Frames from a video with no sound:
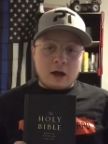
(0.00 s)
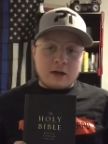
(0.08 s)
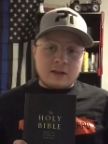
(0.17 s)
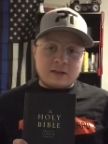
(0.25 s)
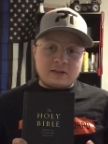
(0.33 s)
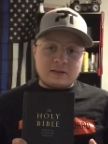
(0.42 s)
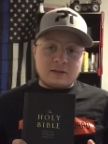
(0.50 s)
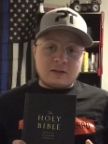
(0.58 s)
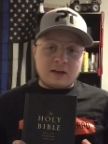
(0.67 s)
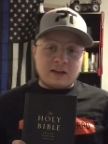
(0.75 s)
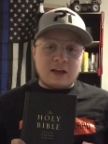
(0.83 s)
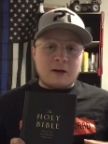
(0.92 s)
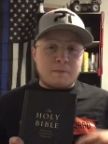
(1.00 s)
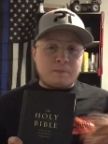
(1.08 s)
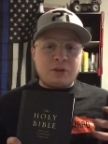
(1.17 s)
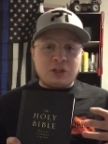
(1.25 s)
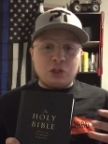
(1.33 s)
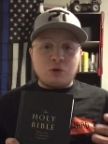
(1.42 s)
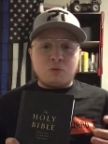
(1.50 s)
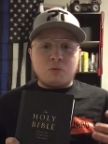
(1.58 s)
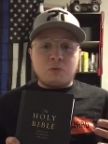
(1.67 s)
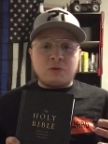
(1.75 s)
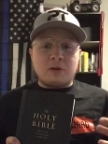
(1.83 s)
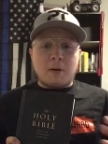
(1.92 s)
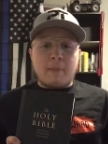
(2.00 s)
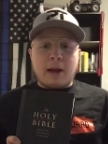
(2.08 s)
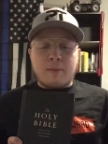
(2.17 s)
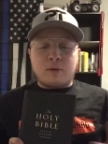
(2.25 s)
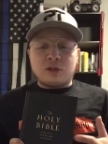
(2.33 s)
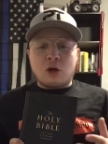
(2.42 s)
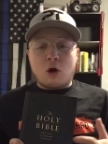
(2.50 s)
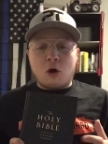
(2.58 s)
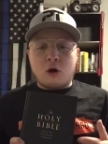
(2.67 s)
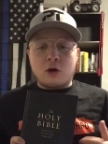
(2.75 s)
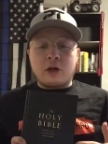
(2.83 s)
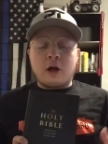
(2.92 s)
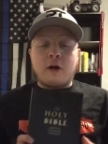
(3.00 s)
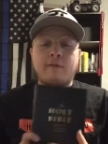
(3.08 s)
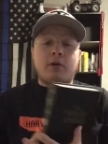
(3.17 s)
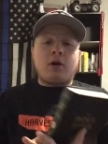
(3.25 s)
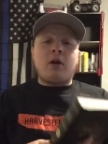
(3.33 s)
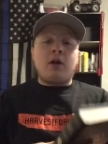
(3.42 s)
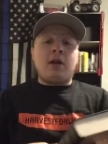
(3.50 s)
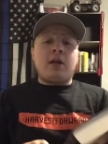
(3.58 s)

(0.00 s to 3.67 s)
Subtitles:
It's, again, a Pew's Bible. It's hardcover.